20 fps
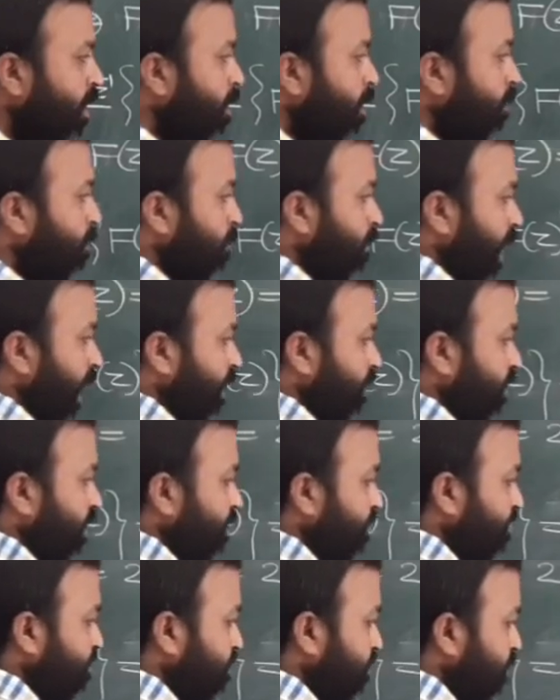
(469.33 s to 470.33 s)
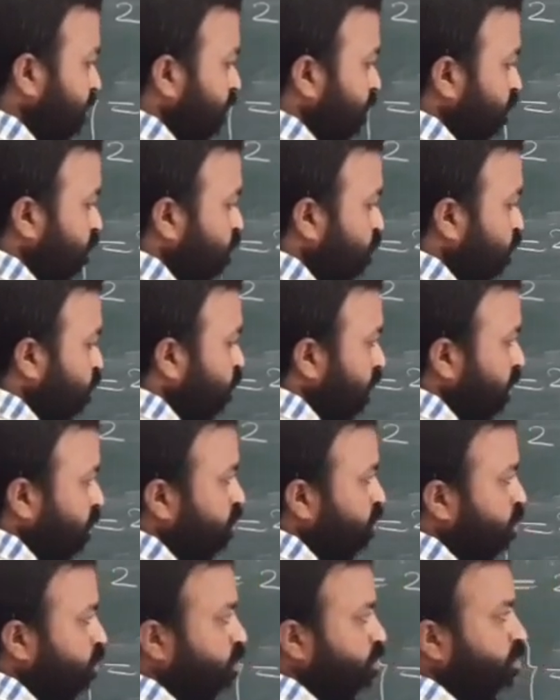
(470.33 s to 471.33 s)
minus 2
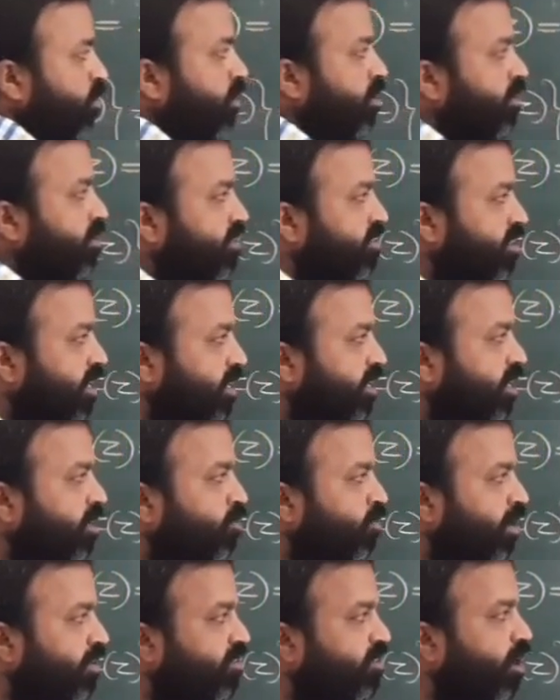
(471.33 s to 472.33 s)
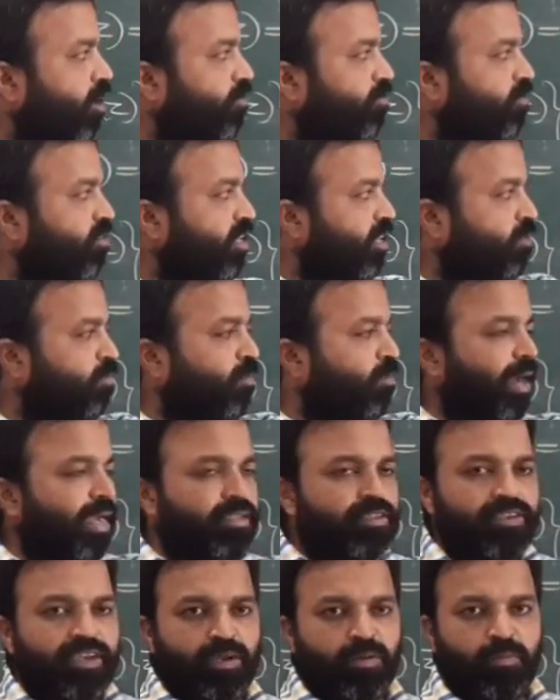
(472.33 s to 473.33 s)
into z inverse of z
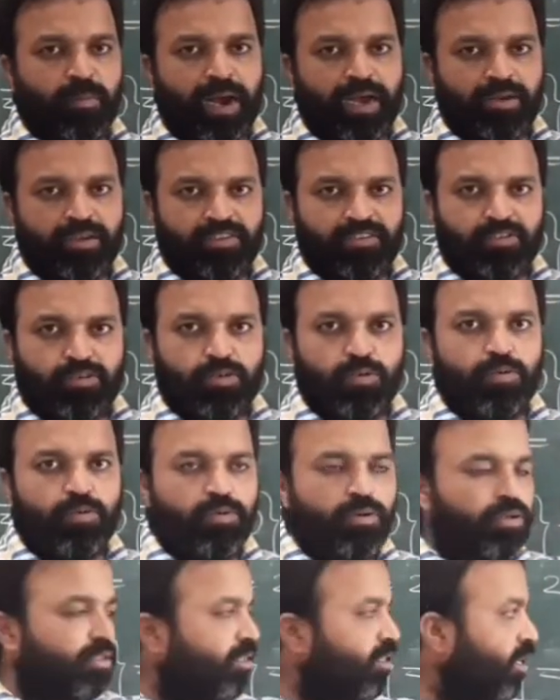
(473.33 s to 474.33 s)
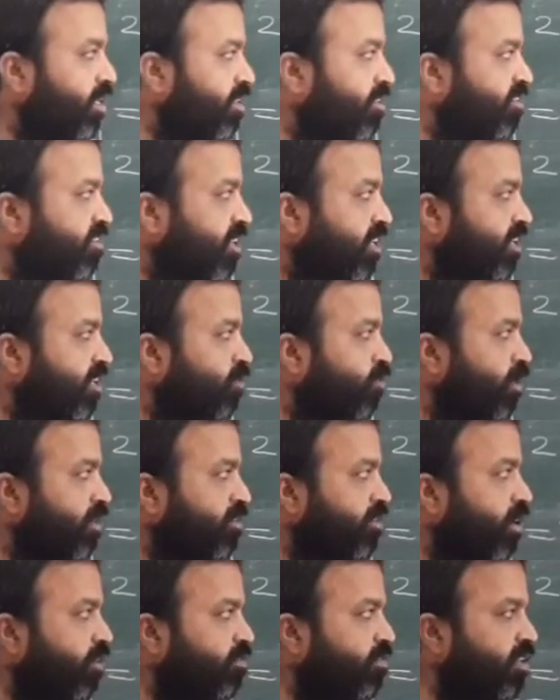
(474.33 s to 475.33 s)
by z minus 2, that is z
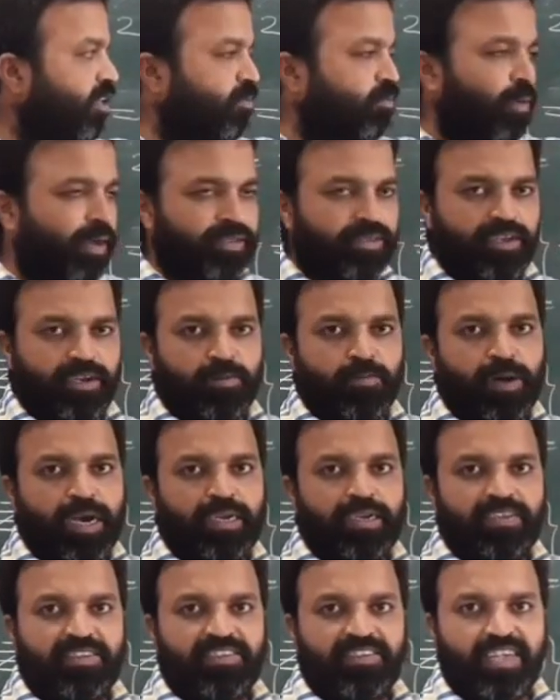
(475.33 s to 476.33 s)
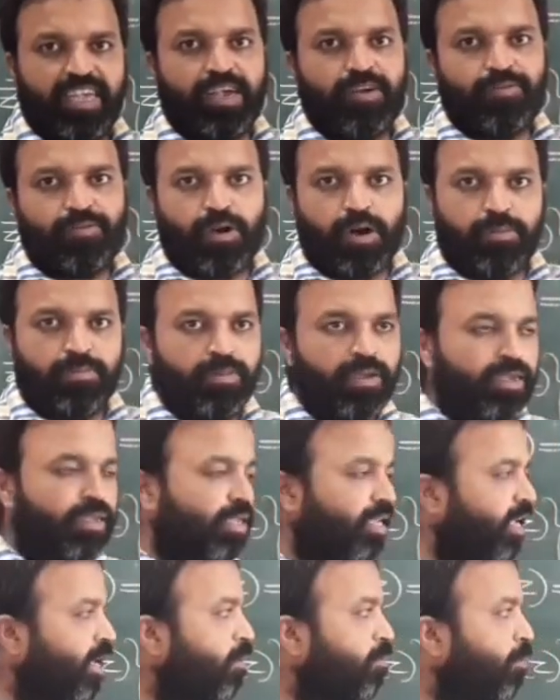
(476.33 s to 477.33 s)
inverse of z by z minus a
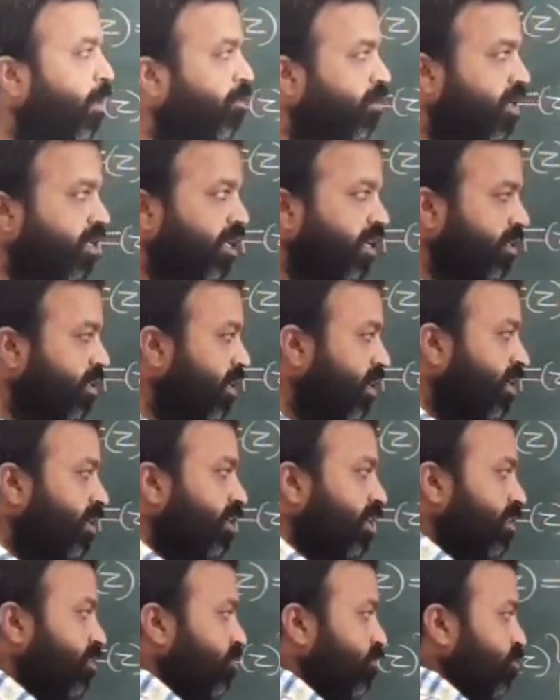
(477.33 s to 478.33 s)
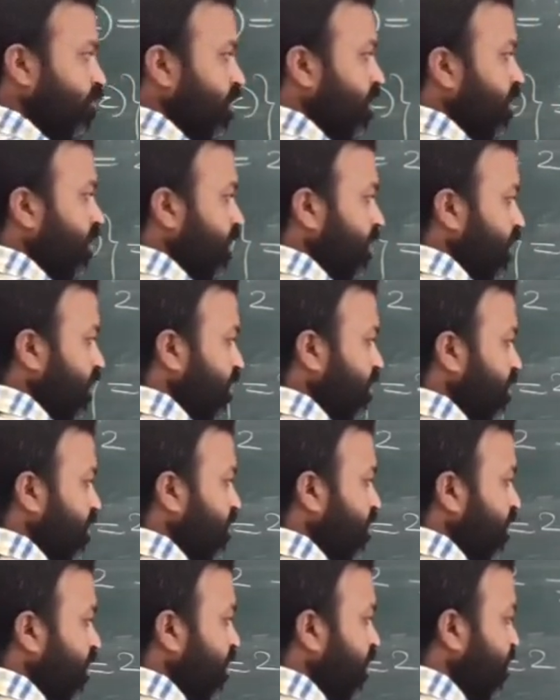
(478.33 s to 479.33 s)
form, a power n. So
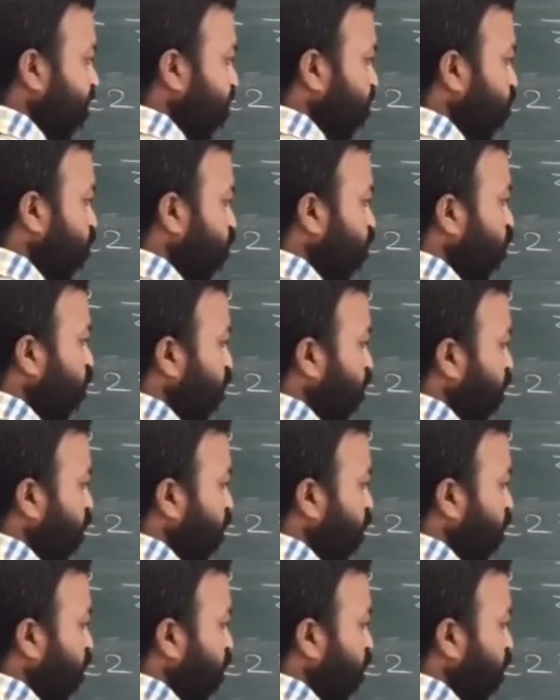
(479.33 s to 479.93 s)
here it is 2